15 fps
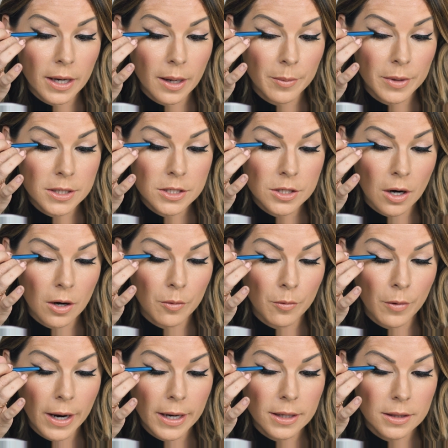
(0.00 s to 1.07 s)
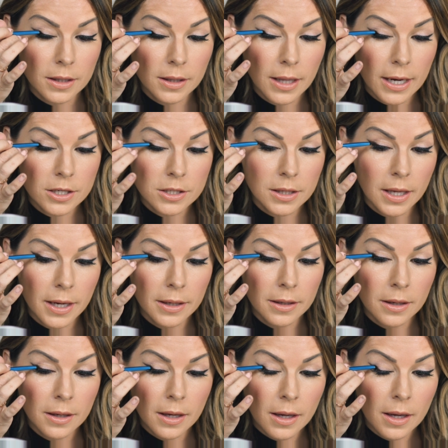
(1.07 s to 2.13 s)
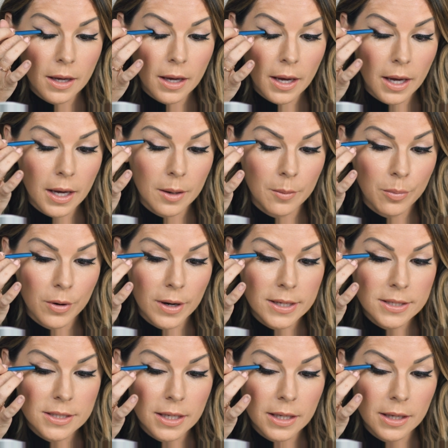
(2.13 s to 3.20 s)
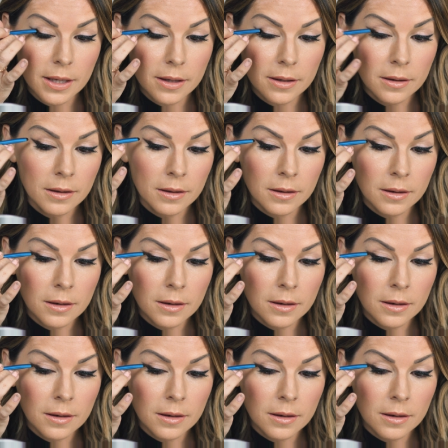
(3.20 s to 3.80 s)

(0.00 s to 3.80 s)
and I'm gonna start right at the lash line and press in.